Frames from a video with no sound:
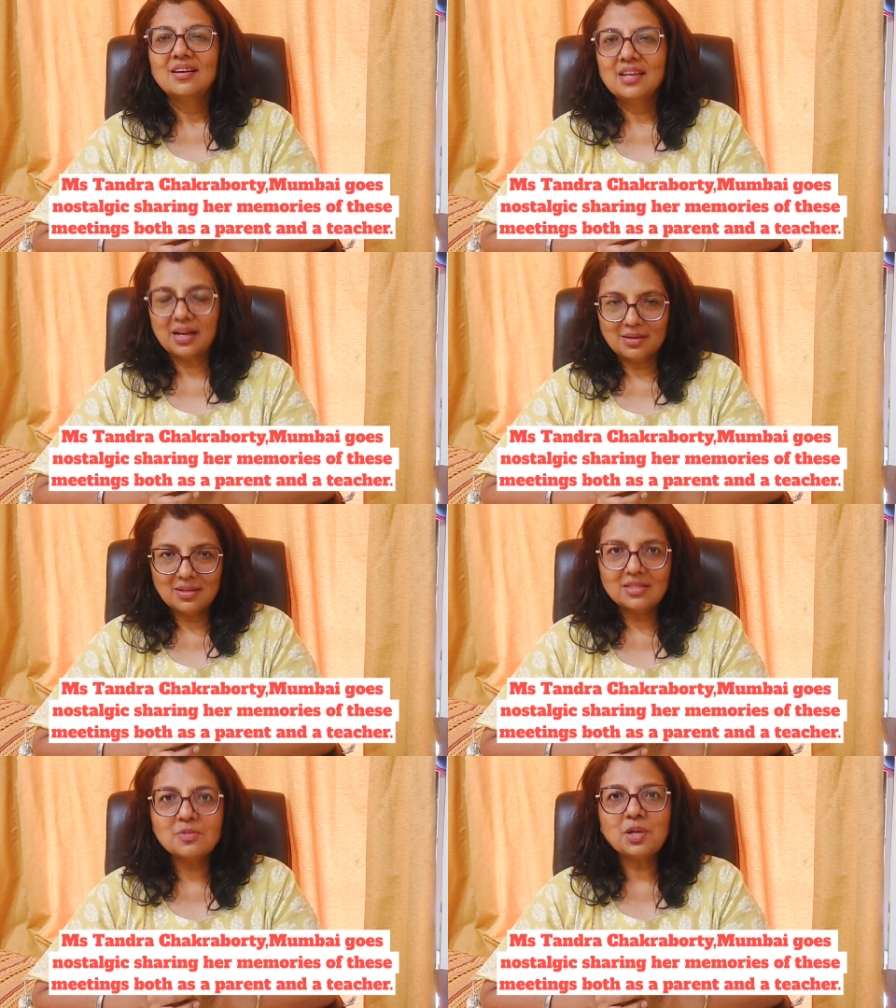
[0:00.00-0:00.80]
Yeah,
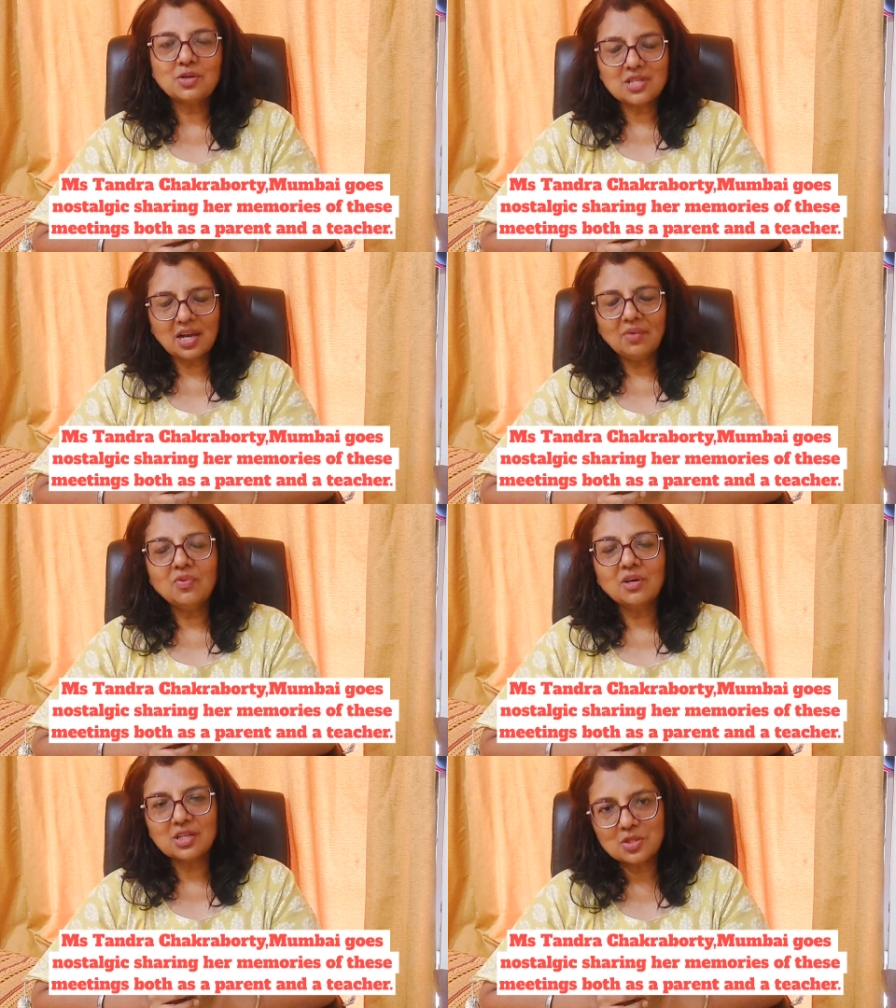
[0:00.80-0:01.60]
it's because I have
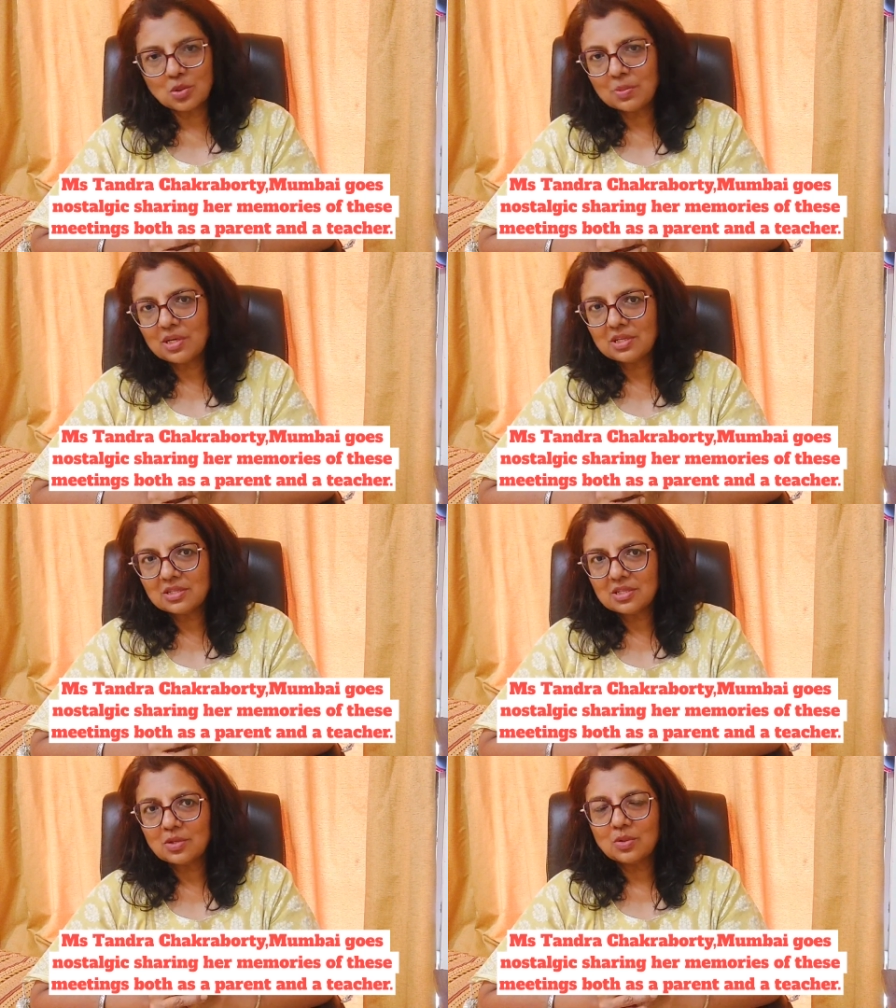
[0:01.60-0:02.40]
worked in so many
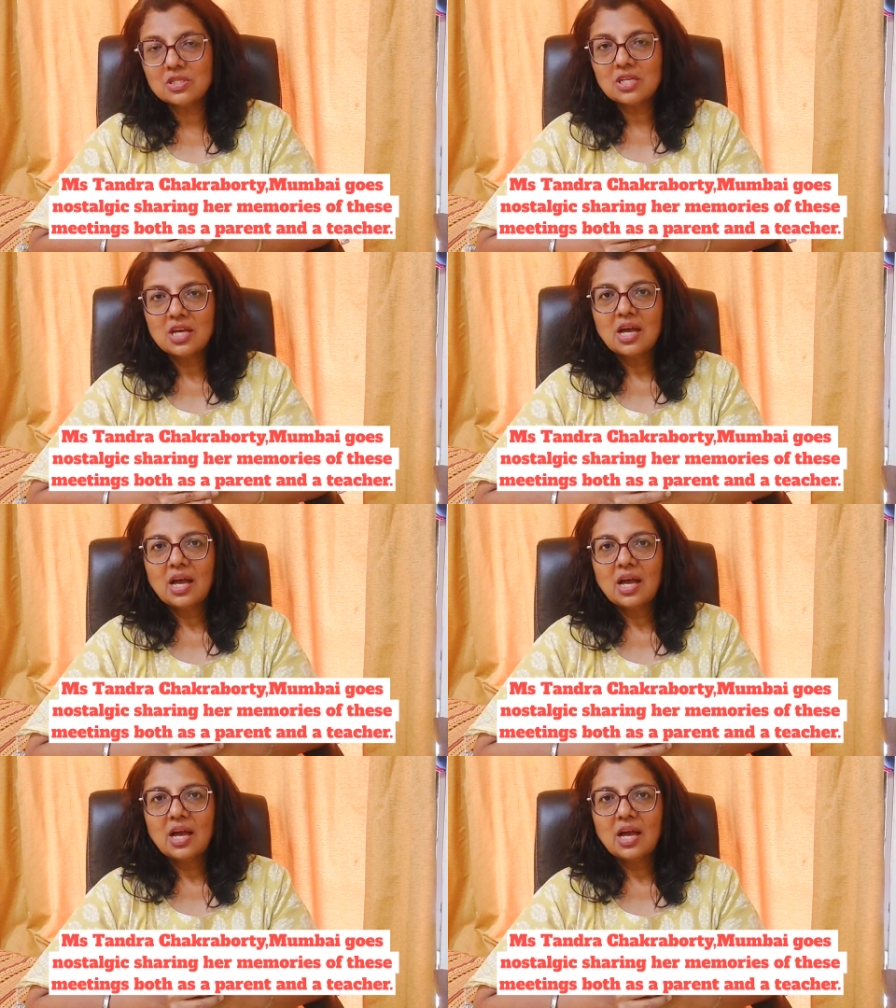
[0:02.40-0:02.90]
institutes.